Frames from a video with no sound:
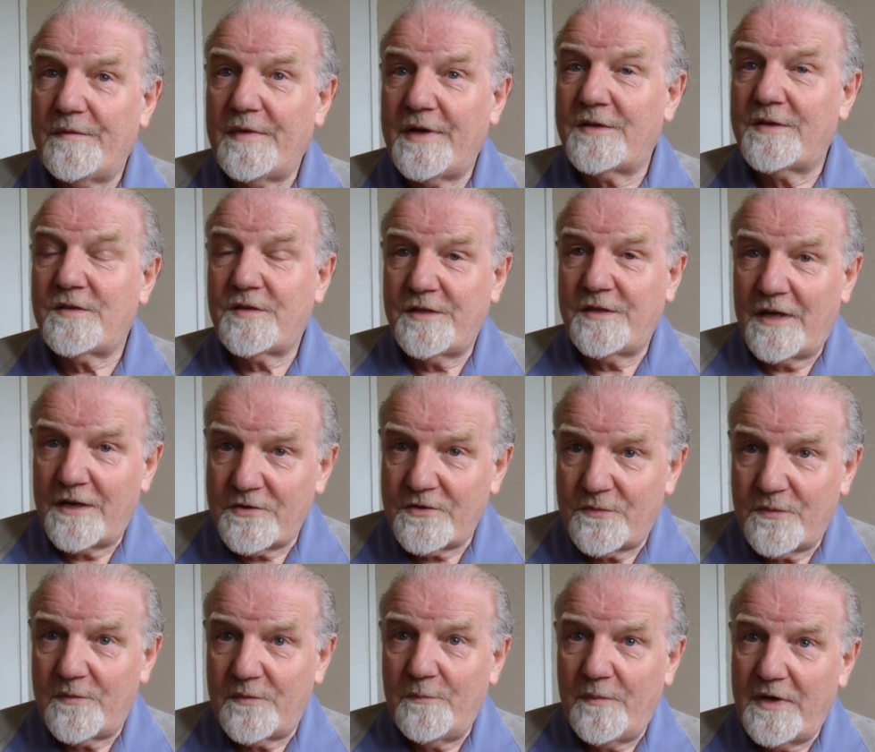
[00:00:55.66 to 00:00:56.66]
it
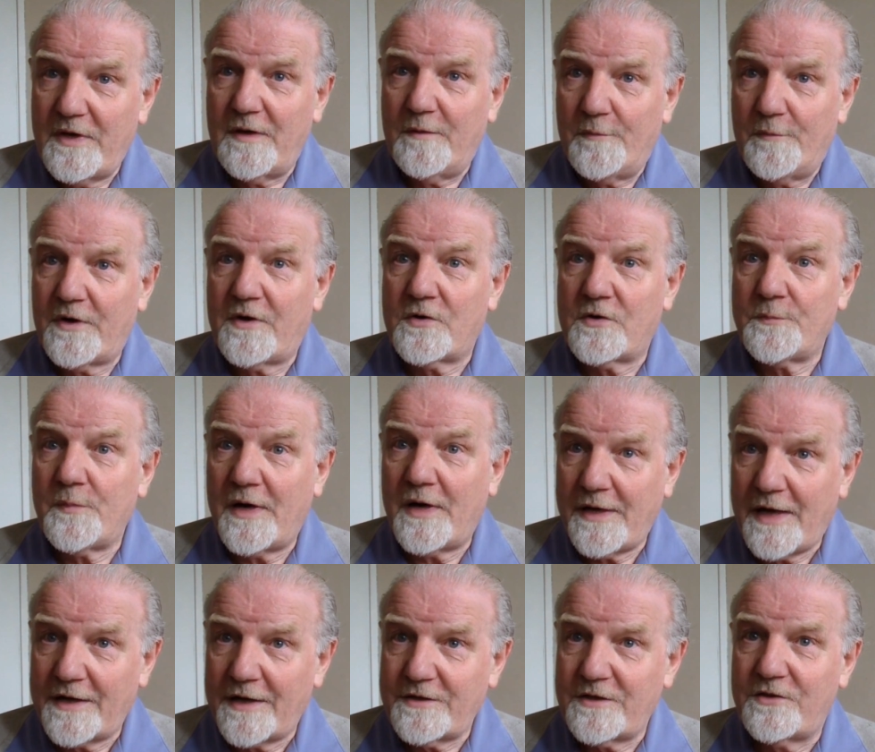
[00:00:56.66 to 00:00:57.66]
starts with me because
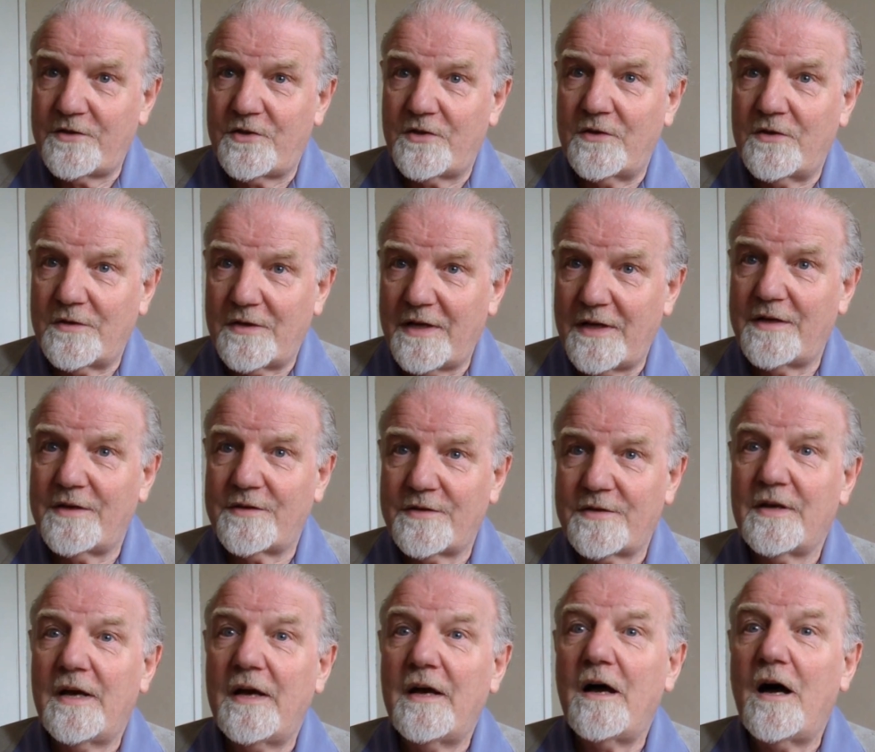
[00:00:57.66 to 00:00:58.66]
my attitude
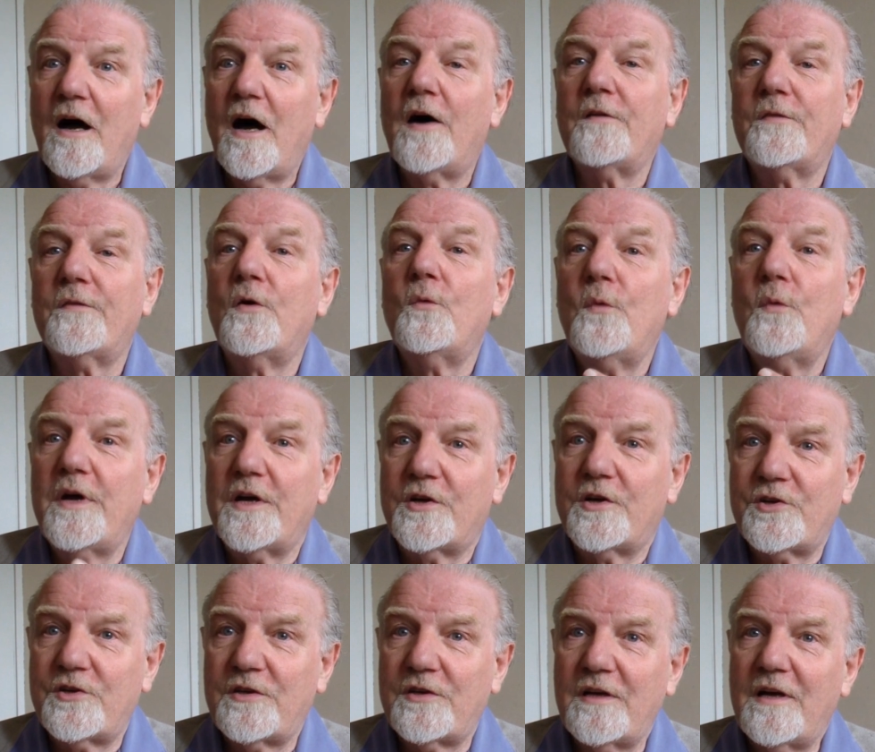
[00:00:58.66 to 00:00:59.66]
is of a
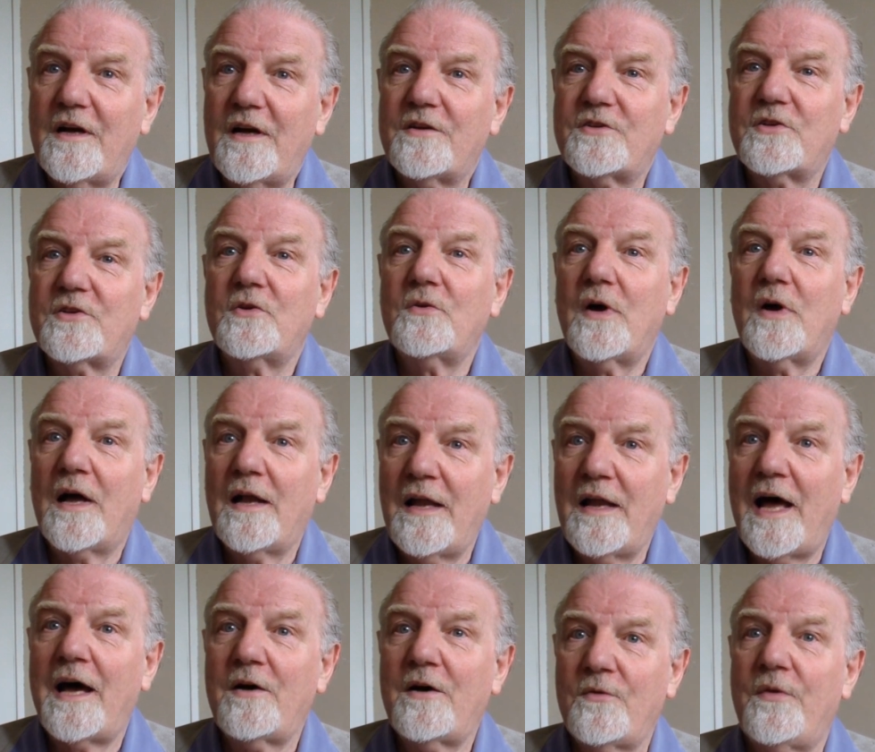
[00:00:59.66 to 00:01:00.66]
wish to
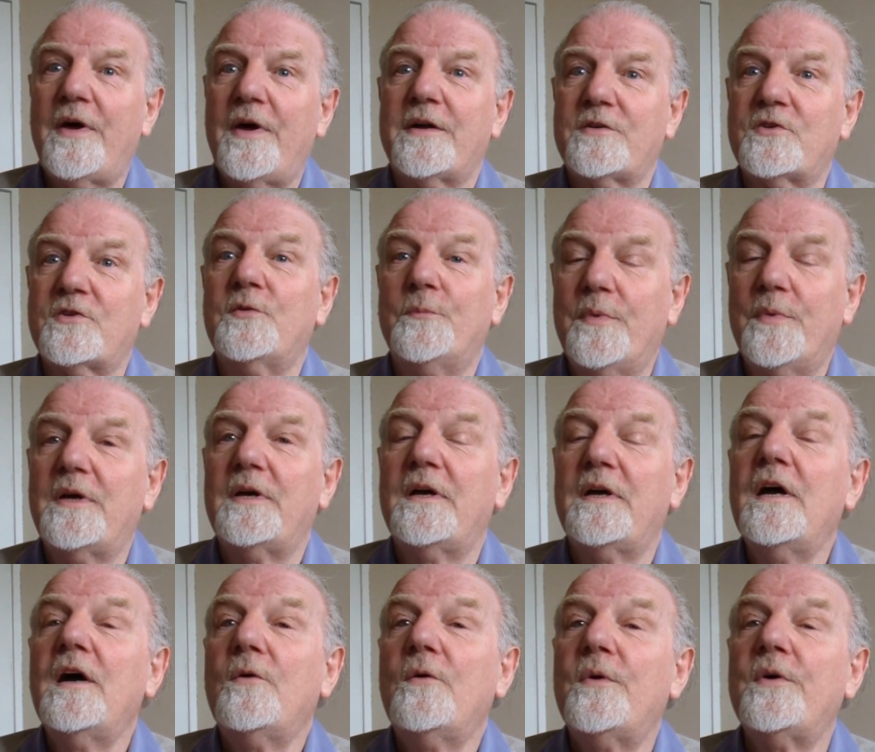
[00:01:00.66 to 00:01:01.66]
allow that to
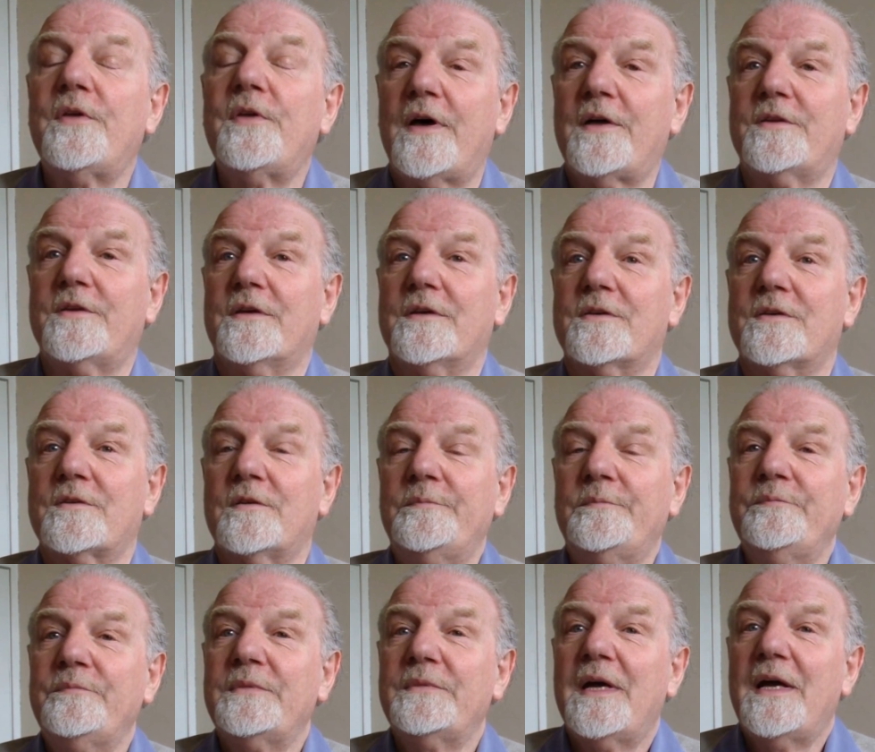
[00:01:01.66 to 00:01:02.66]
be with others.
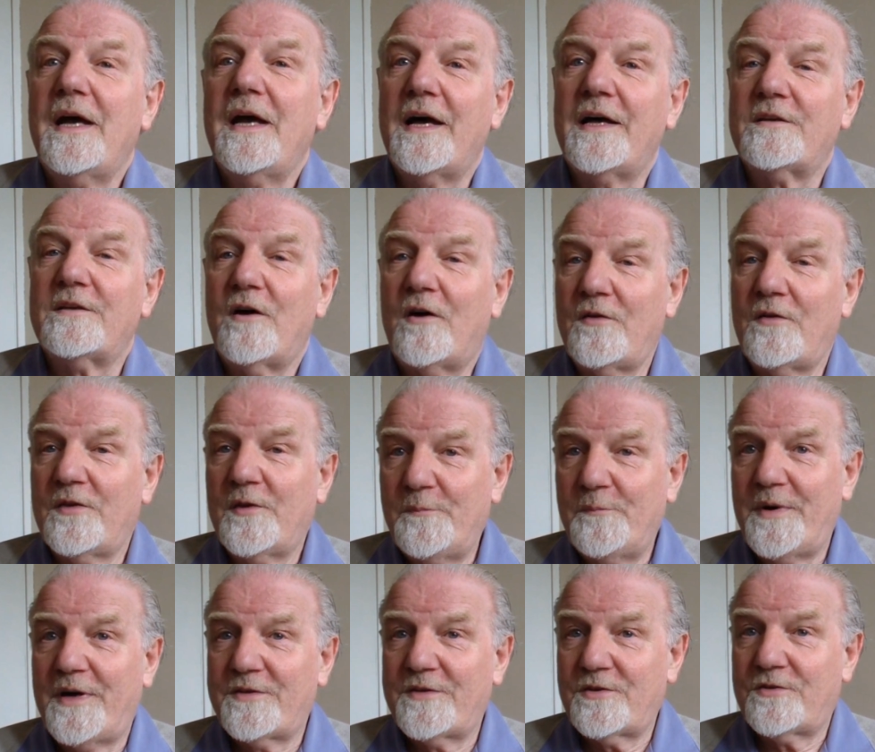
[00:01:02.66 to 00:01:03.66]
And on the
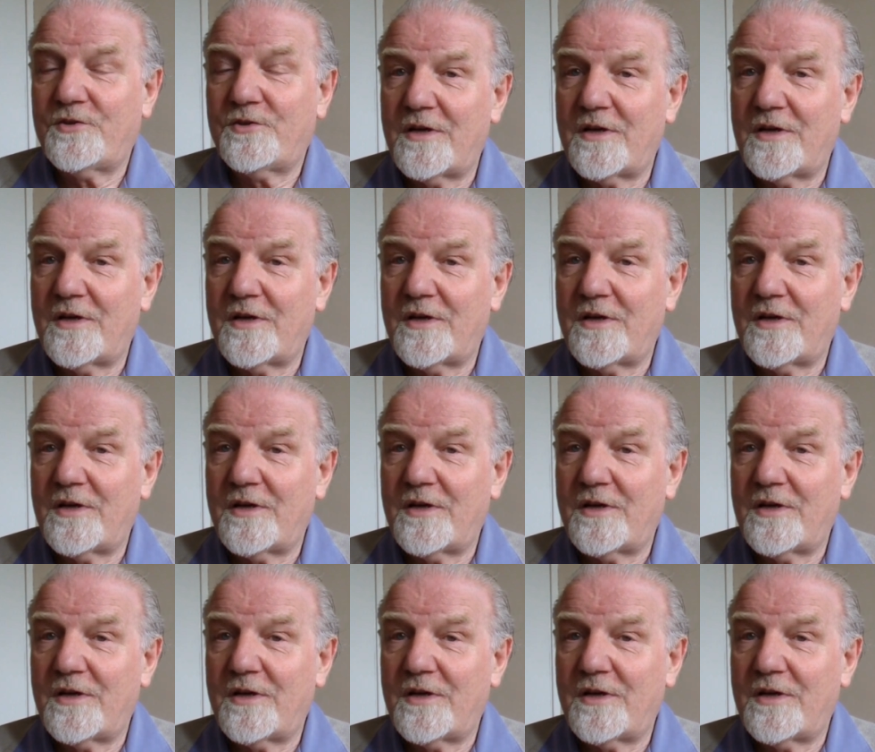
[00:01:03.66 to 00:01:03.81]
bus